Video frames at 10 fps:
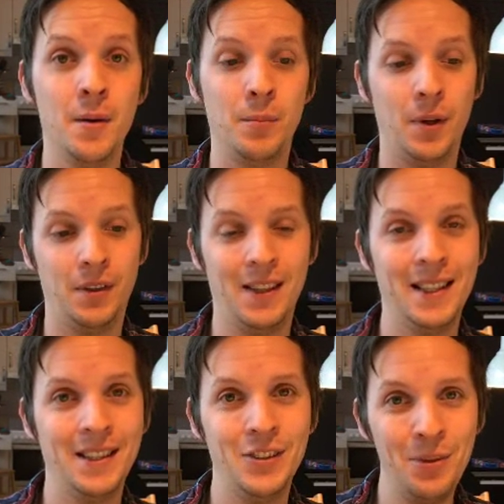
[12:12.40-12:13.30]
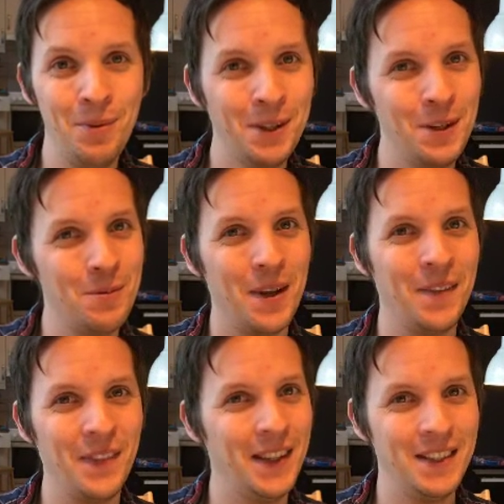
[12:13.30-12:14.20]
But typically
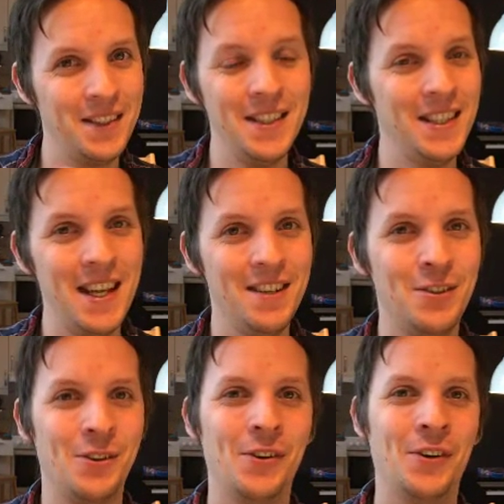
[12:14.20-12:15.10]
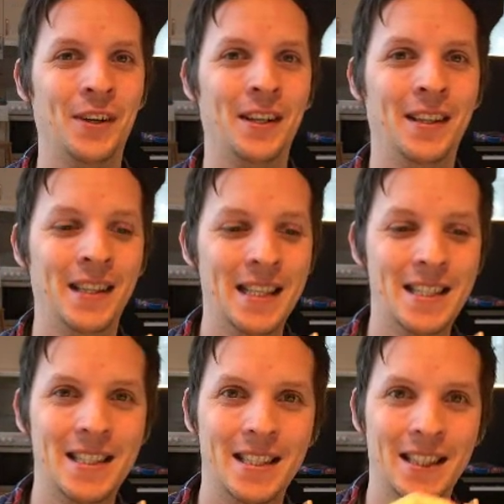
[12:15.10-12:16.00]
when it doesn't take too long,
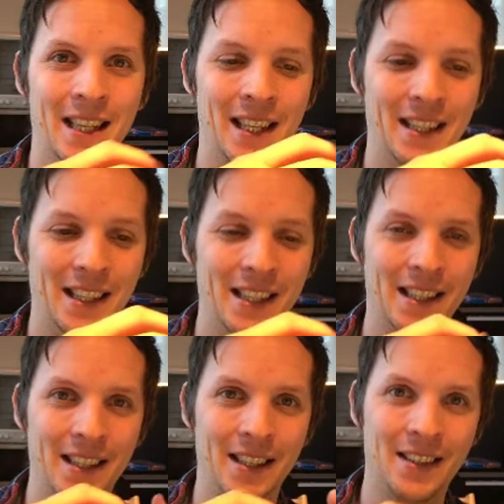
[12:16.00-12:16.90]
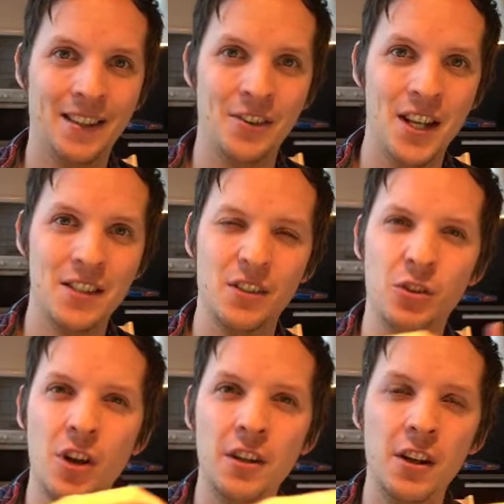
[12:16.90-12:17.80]
it creates,
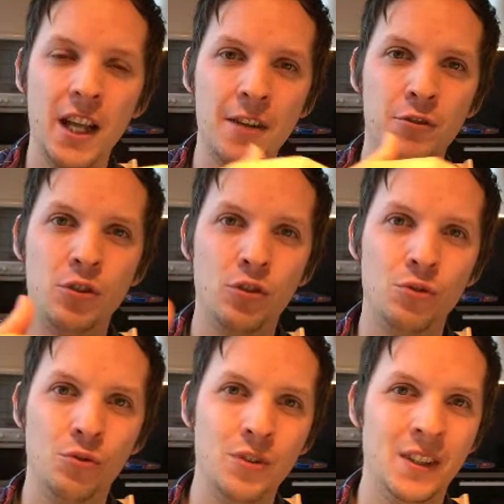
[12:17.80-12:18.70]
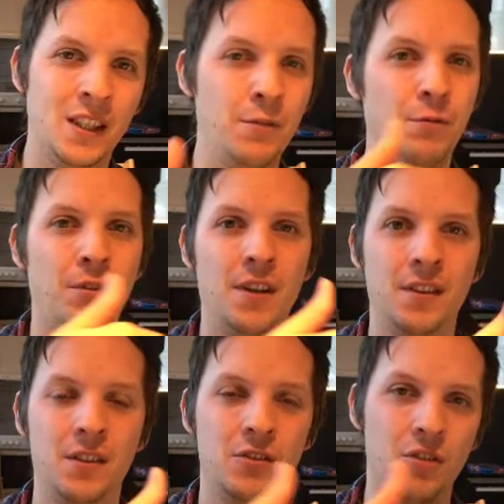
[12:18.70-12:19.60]
you kind of like have two
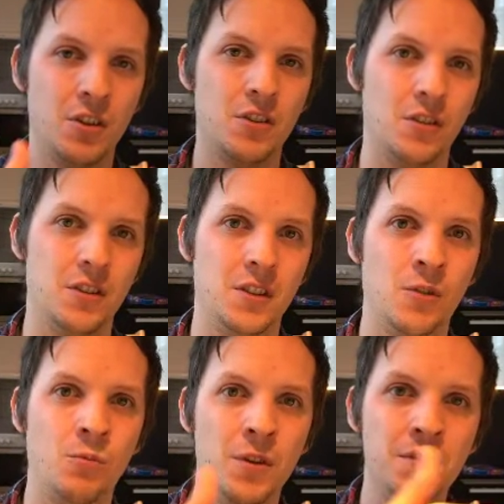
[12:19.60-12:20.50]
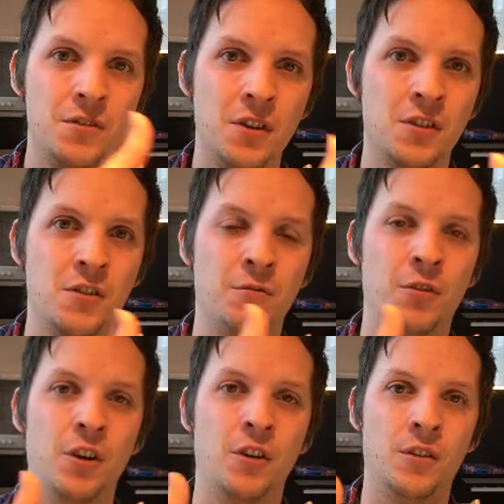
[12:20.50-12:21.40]
different structures. You have one structure
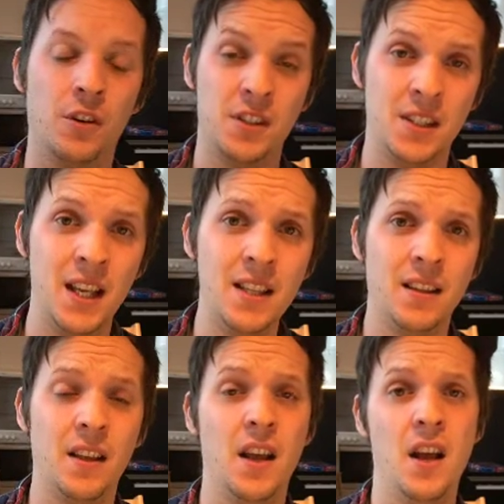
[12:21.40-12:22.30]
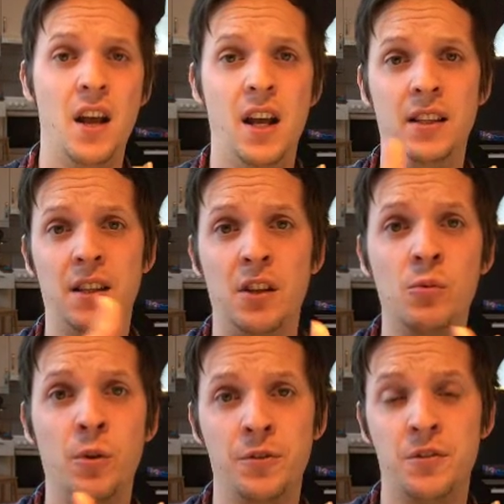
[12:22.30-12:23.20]
for your state, and then you
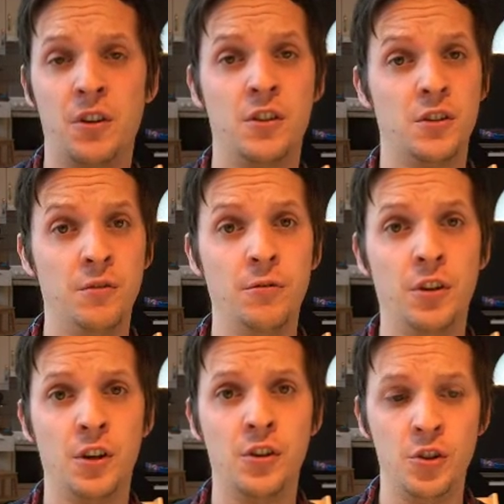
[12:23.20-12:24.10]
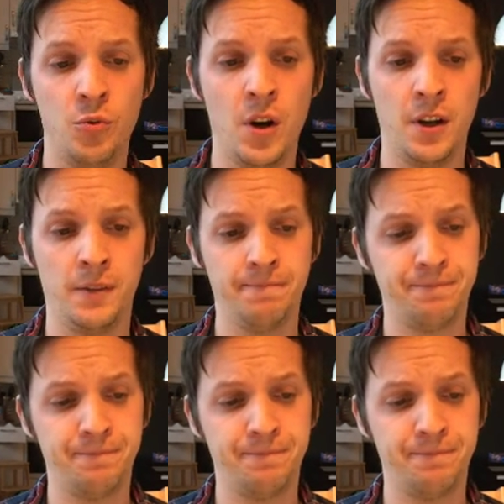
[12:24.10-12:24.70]
have one structure for your UI.